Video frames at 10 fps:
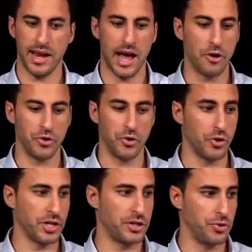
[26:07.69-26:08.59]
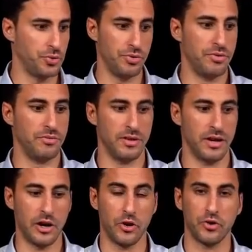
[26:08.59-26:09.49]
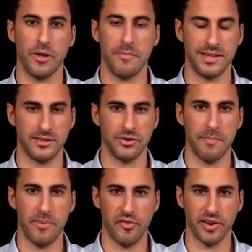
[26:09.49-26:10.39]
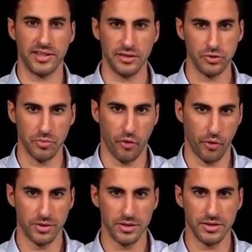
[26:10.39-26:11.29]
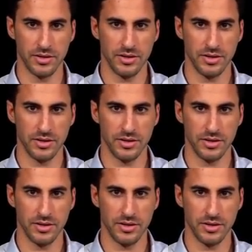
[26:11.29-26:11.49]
And how do you know that you are not going to miss on the perfect deal tomorrow?